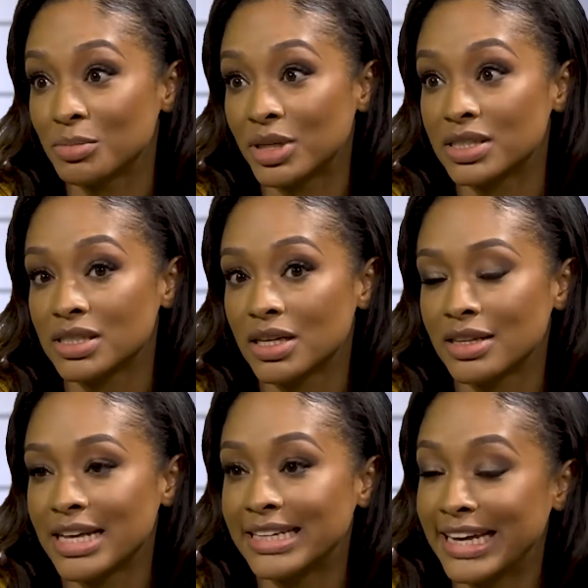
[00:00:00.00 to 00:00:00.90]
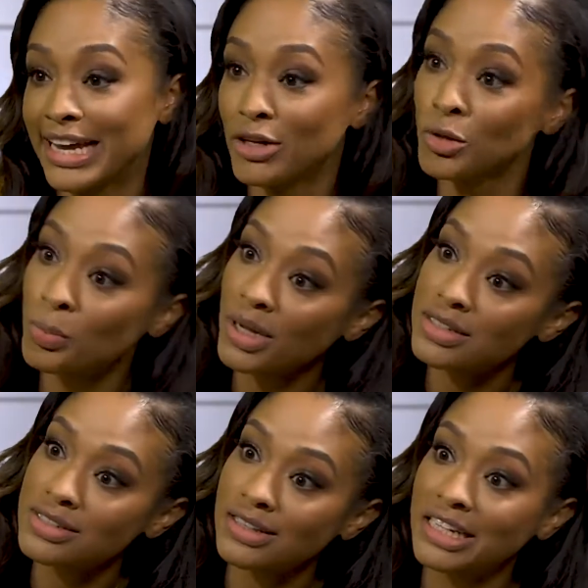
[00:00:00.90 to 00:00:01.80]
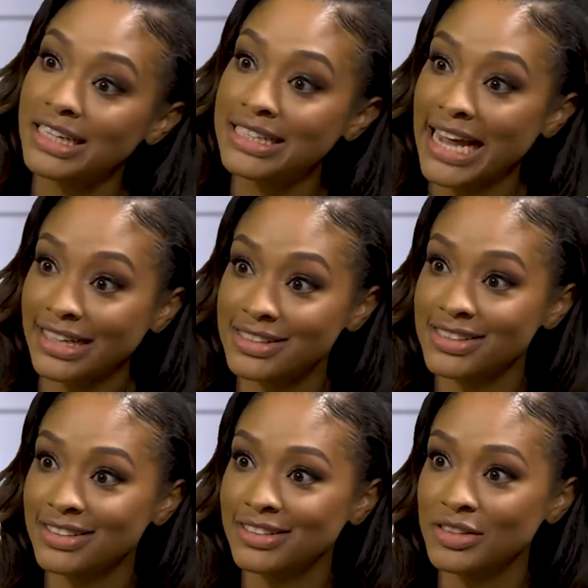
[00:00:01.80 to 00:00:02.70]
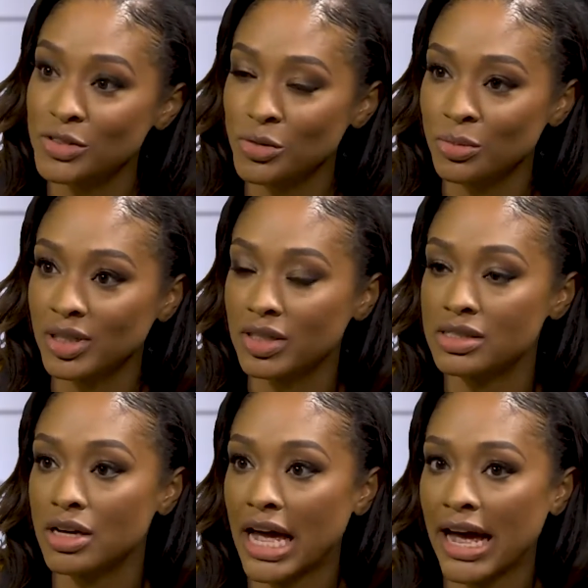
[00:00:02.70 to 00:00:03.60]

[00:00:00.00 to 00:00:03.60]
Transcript: but then they hear lupus and they connect the two because